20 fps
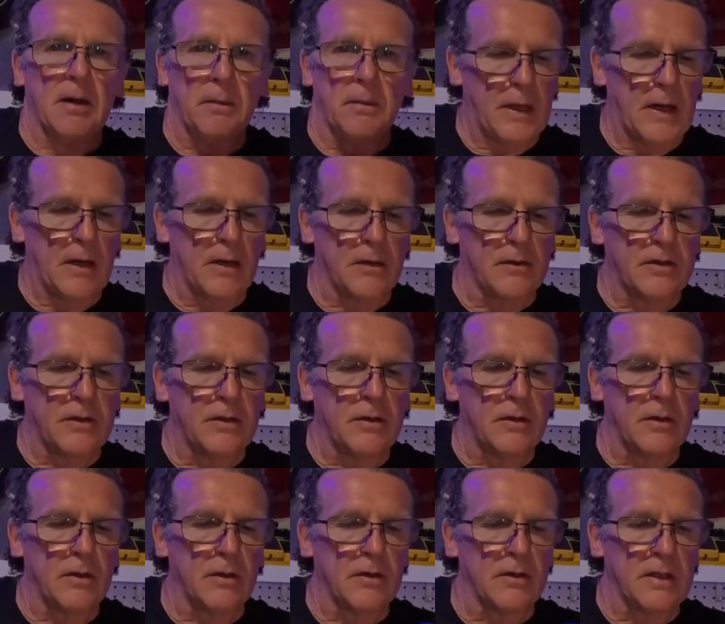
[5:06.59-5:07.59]
a better
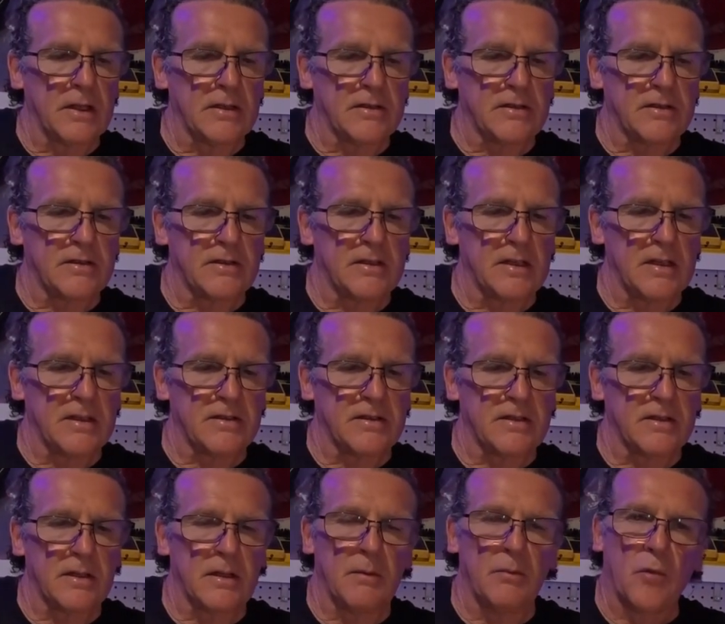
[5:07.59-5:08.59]
tuner that's
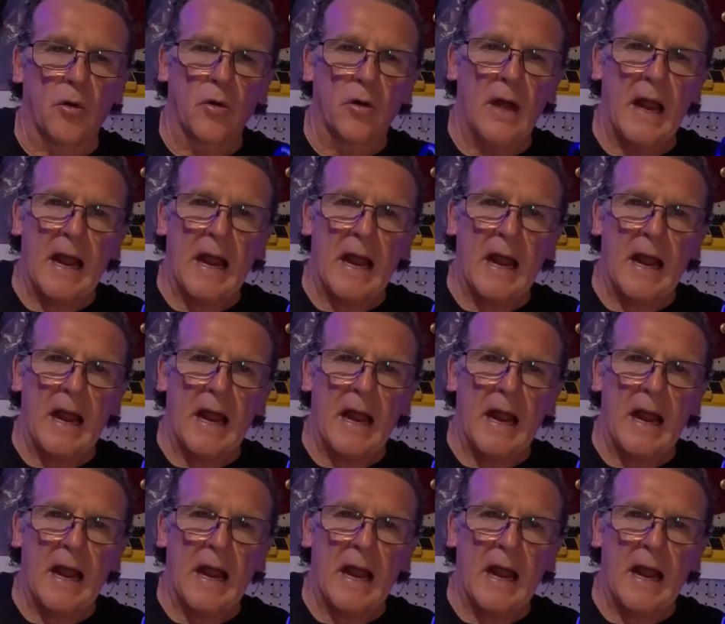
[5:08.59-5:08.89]
more